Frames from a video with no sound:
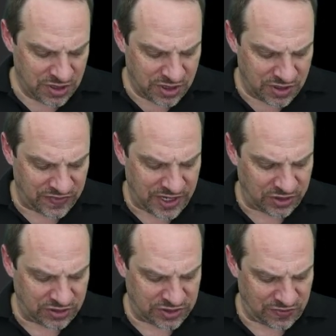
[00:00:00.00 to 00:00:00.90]
of
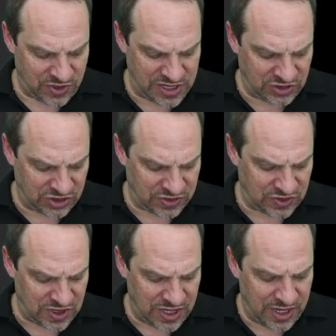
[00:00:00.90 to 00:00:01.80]
calculus of
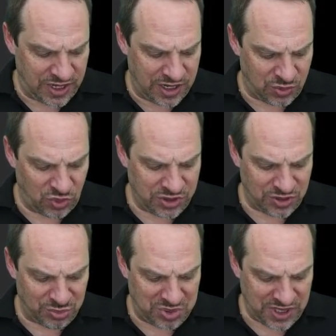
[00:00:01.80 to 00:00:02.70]
variations. And one of
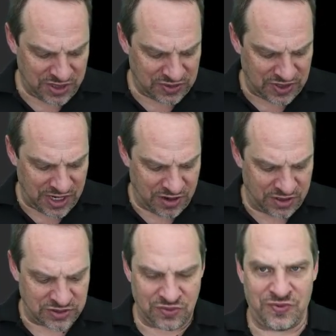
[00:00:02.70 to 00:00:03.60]
the biggest
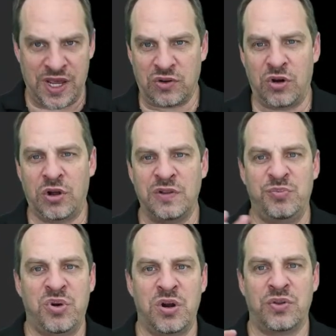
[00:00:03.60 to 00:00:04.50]
areas, in fact, all
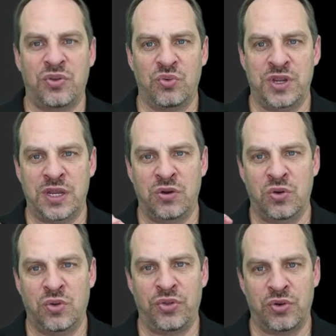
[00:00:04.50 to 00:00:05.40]
of part three, a
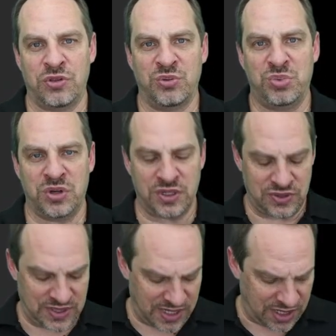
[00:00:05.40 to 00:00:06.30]
whole third of the book
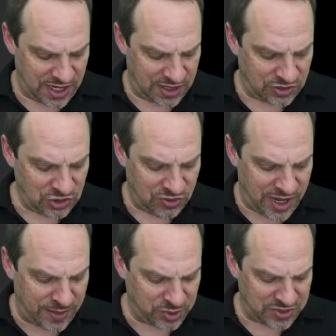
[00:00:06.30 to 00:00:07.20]
is dedicated to
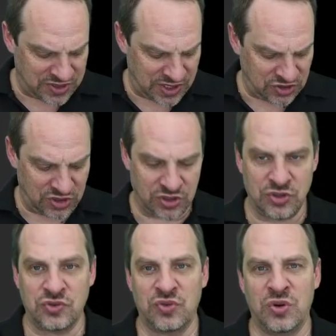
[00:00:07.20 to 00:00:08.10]
optimization and
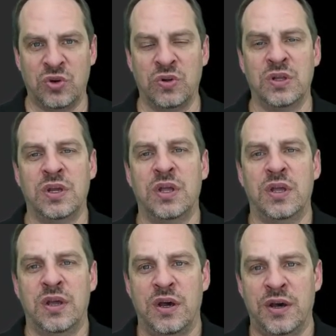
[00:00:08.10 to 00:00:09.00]
control
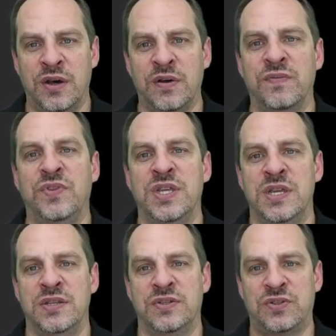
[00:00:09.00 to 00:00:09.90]
of
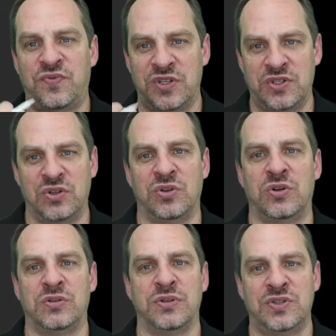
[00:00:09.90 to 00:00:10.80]
these
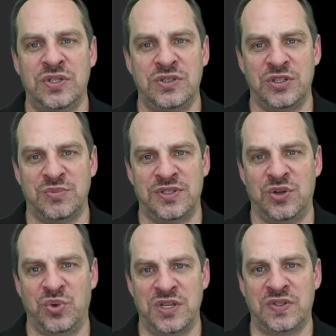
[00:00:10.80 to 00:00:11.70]
physical systems
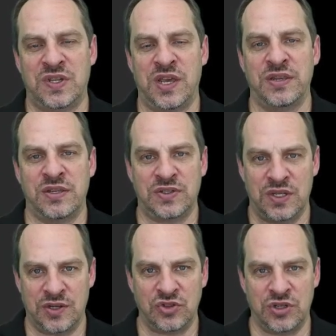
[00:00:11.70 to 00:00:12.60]
that we as scientists
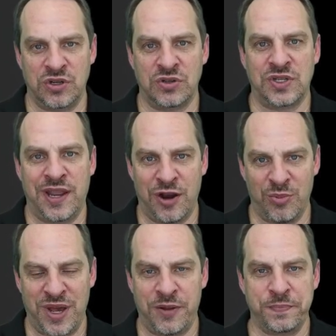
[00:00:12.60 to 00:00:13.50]
and engineers care
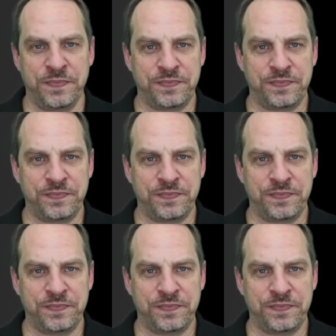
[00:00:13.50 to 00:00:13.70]
about.